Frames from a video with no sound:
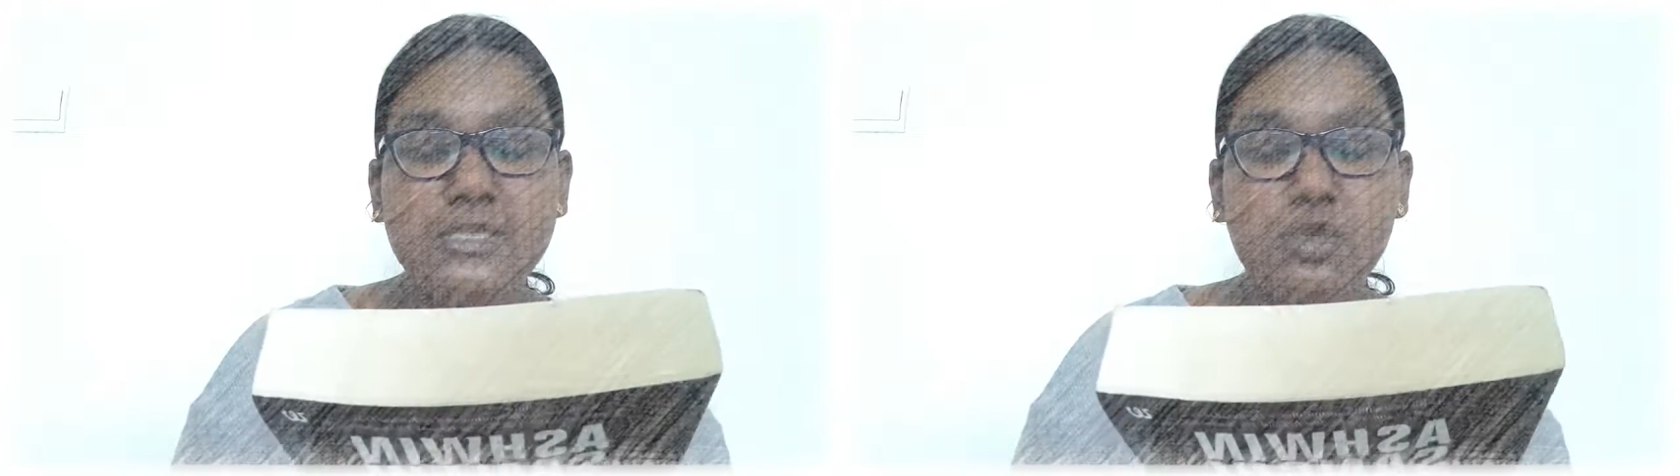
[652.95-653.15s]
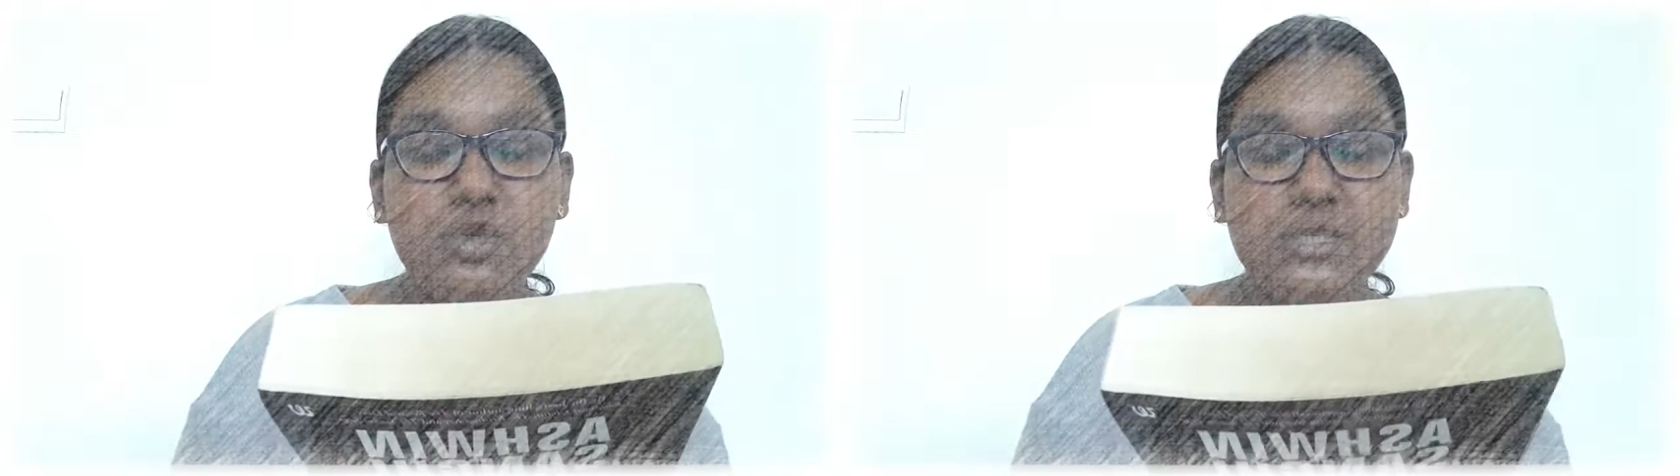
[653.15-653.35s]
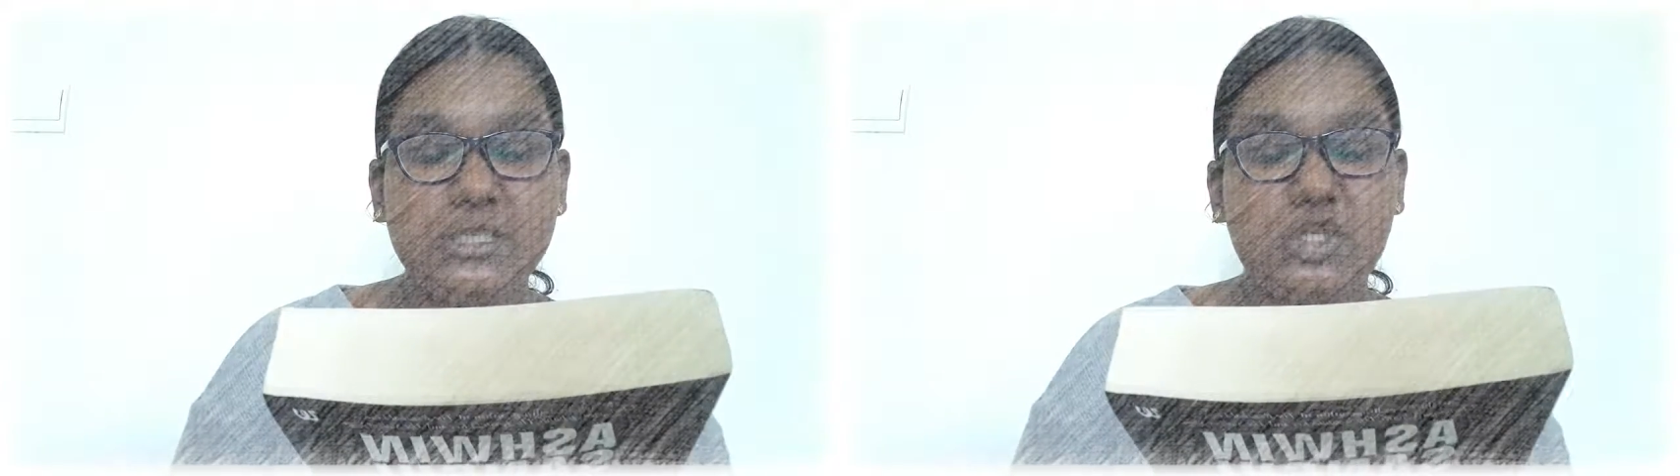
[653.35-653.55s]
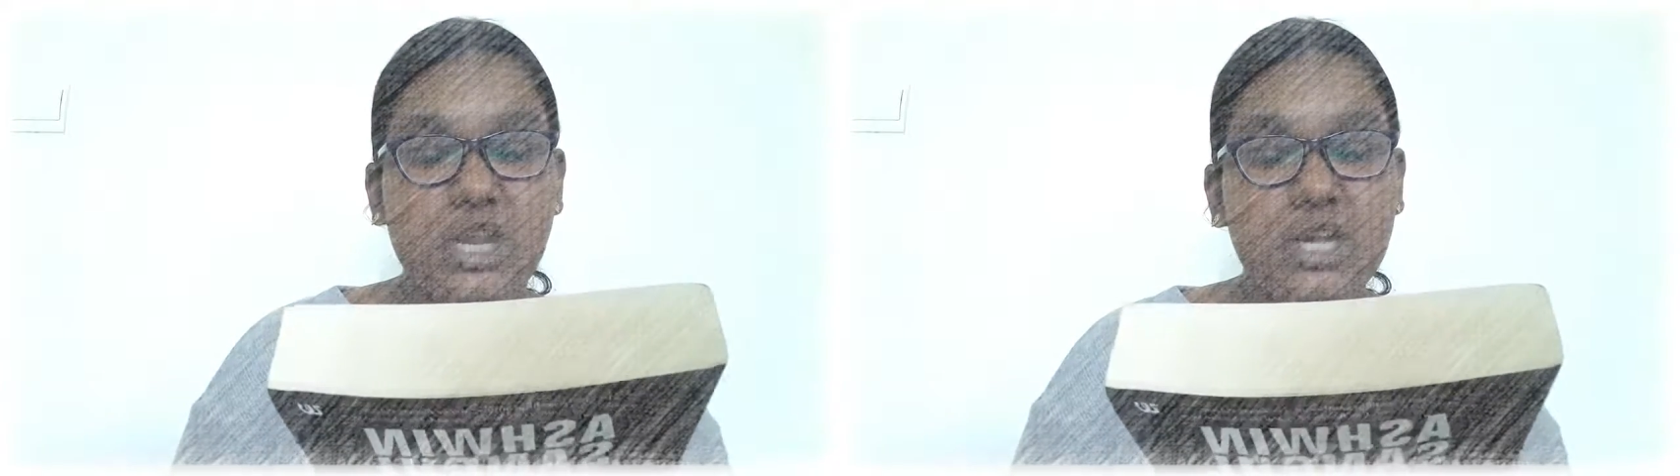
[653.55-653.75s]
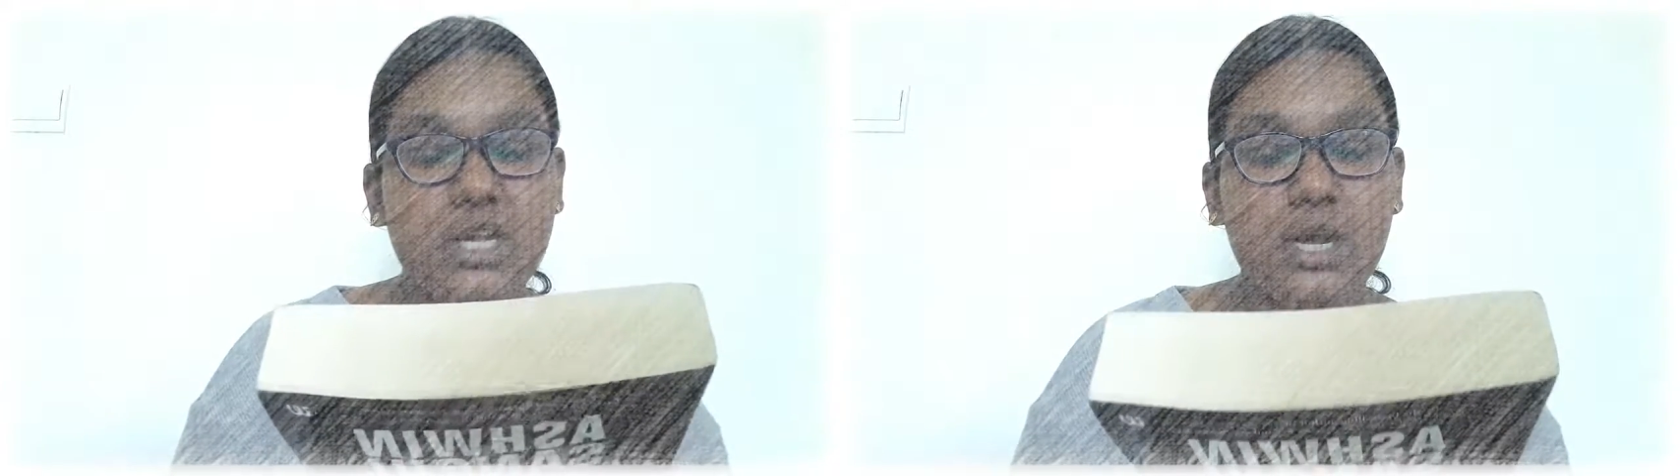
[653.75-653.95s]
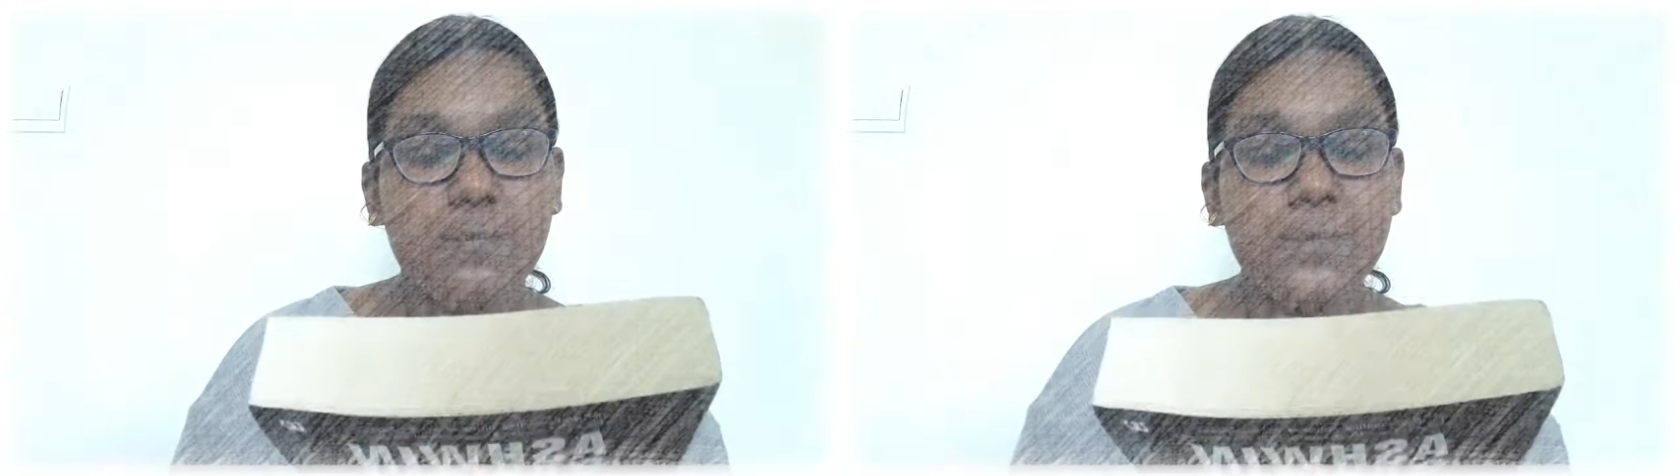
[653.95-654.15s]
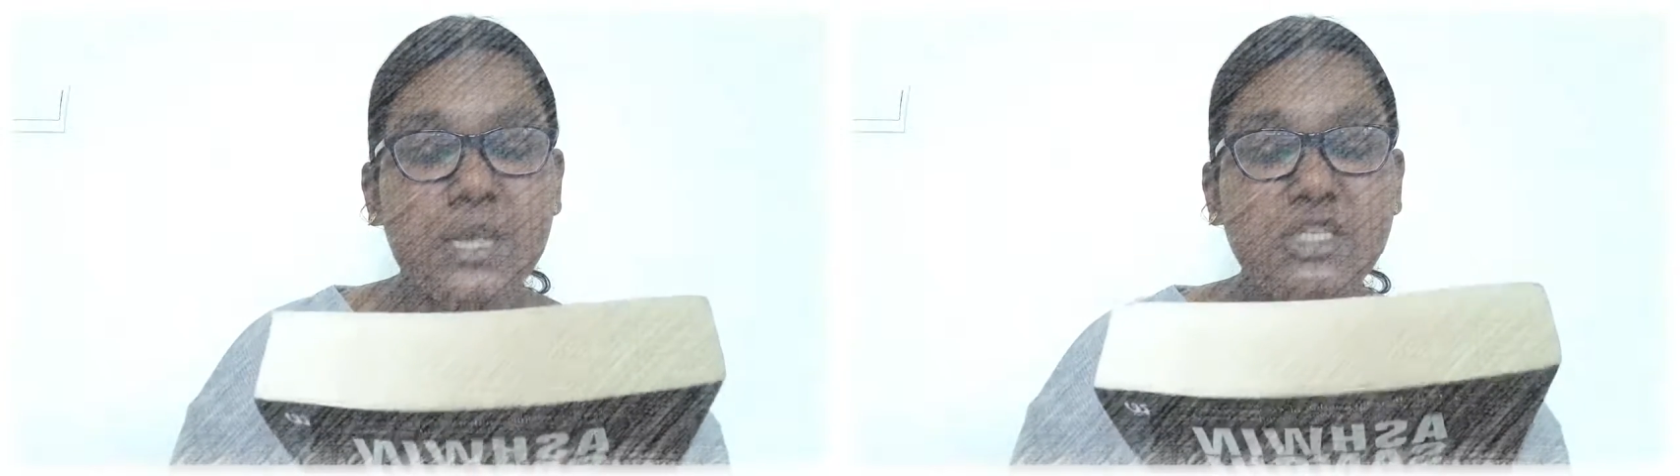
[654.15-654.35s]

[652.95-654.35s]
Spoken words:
crossing to Lanka